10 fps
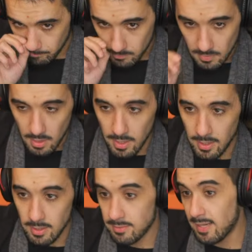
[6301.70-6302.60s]

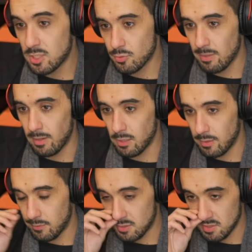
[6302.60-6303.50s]
That stream, by the way,
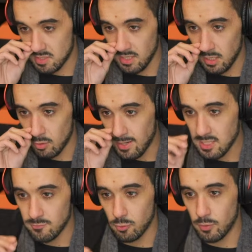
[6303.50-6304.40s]
which the CEO
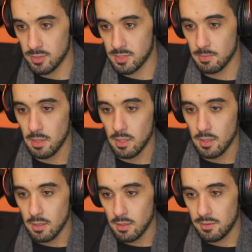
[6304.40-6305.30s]
asked for, was
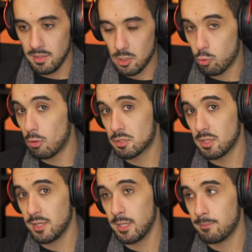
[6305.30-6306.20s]
the
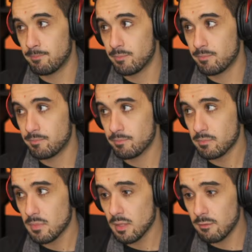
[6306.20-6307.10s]
quarterly
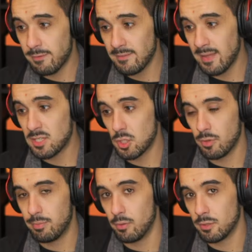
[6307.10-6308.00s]
financial
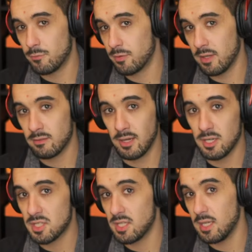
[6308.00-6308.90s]
report for the entire
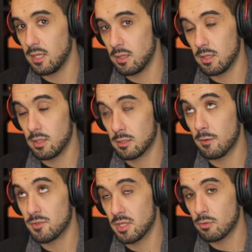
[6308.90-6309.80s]

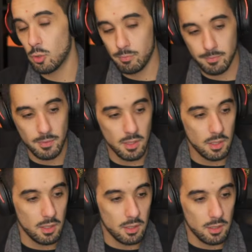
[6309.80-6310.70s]
Coffee Stain group,
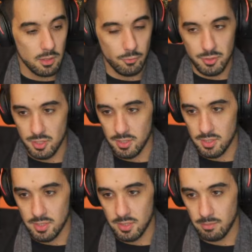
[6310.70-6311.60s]
which
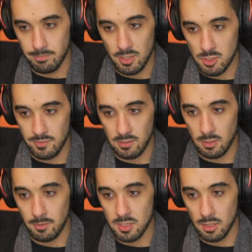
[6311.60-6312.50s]
is a bunch of
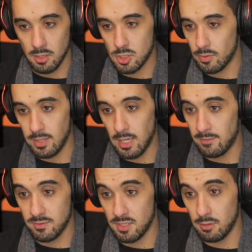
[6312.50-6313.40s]
economics talk, so I
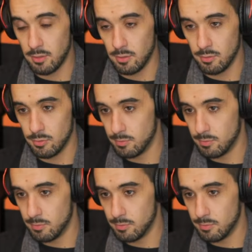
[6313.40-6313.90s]
have zero